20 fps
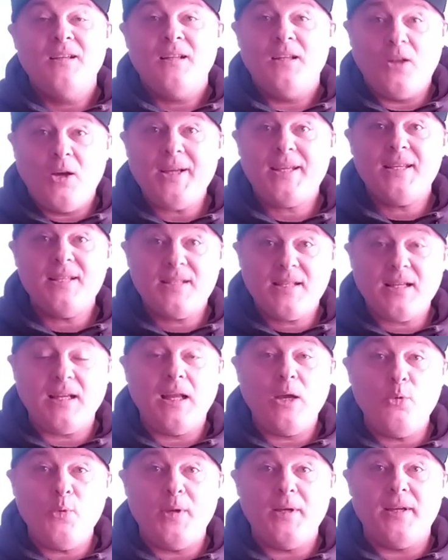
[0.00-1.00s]
like he's
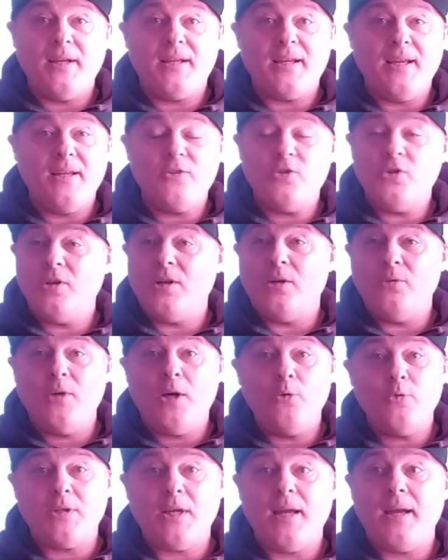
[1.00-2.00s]
gloating again. You know,
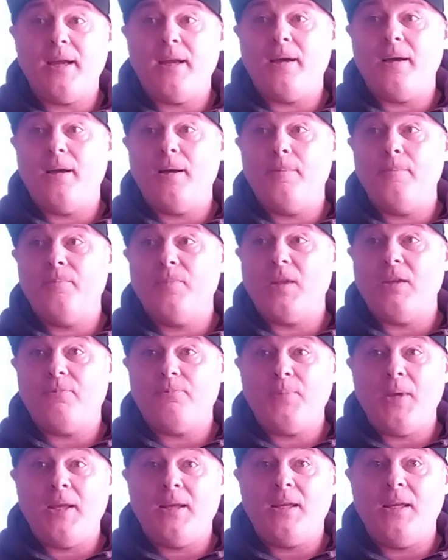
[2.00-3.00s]
no doubt
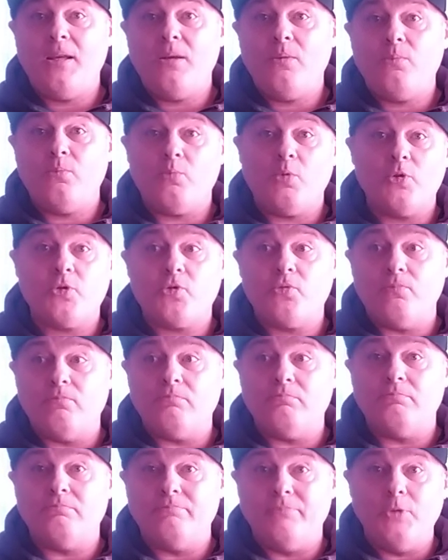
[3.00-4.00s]
if Beggy was
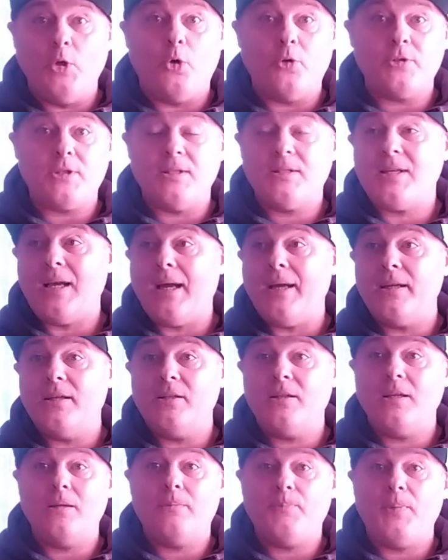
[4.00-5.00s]
not
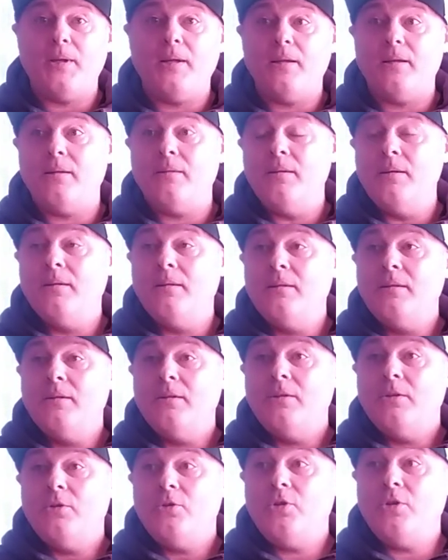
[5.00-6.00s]
detained, he'd be,
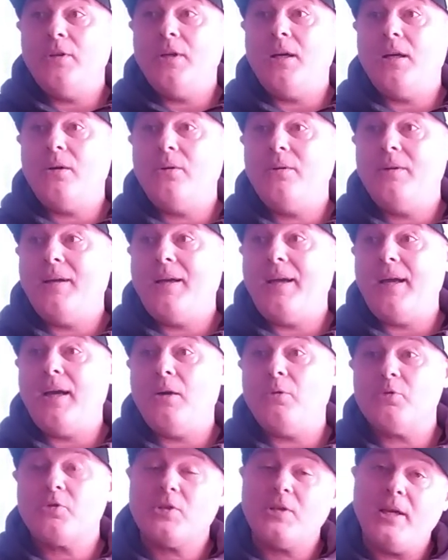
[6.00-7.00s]
you know,
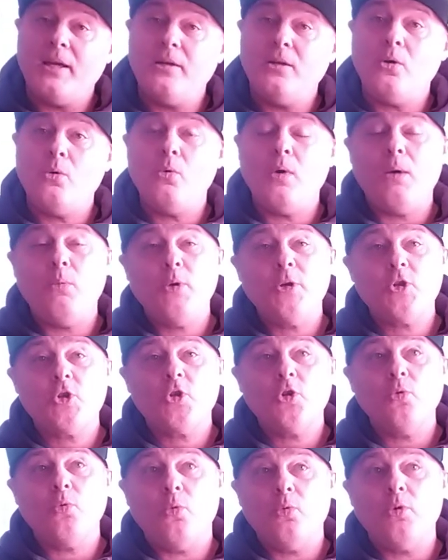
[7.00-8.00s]
out saying, oh, I wish
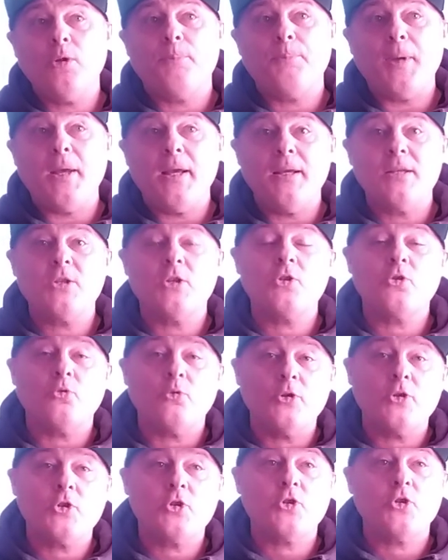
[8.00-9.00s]
you all the best,
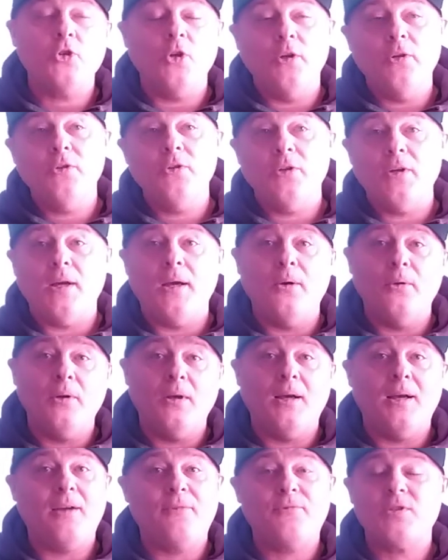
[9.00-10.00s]
Christian, you know,
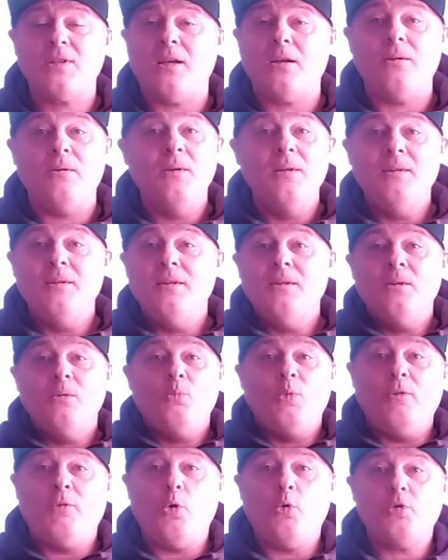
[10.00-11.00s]
like after...
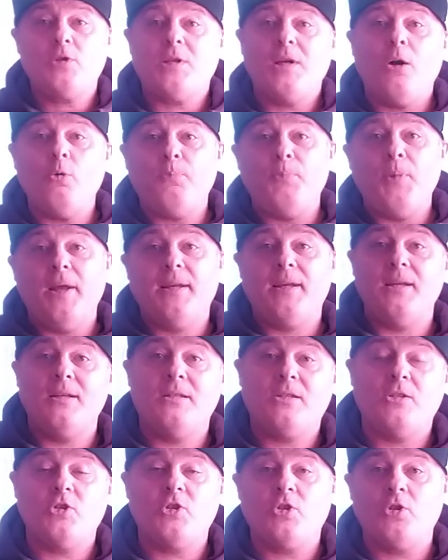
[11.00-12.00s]
We've all told Beggy
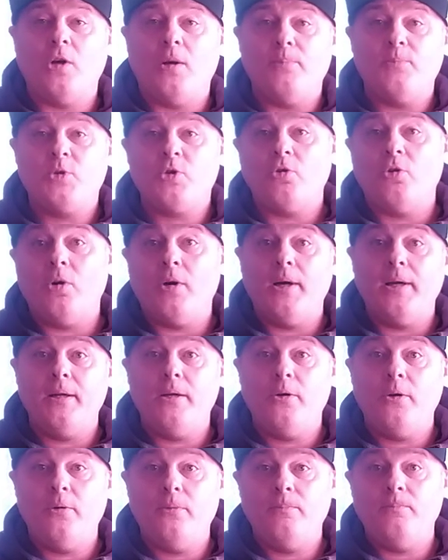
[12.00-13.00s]
to stop trying
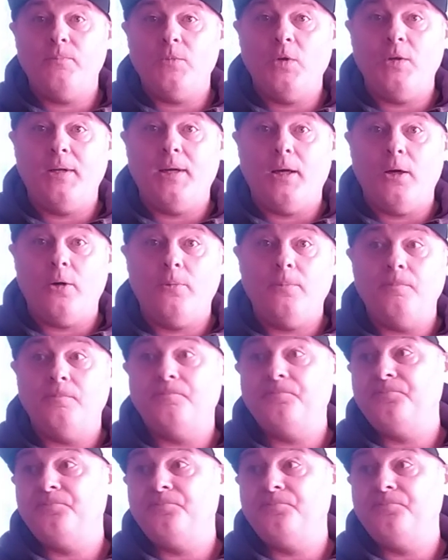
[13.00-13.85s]
to, you know,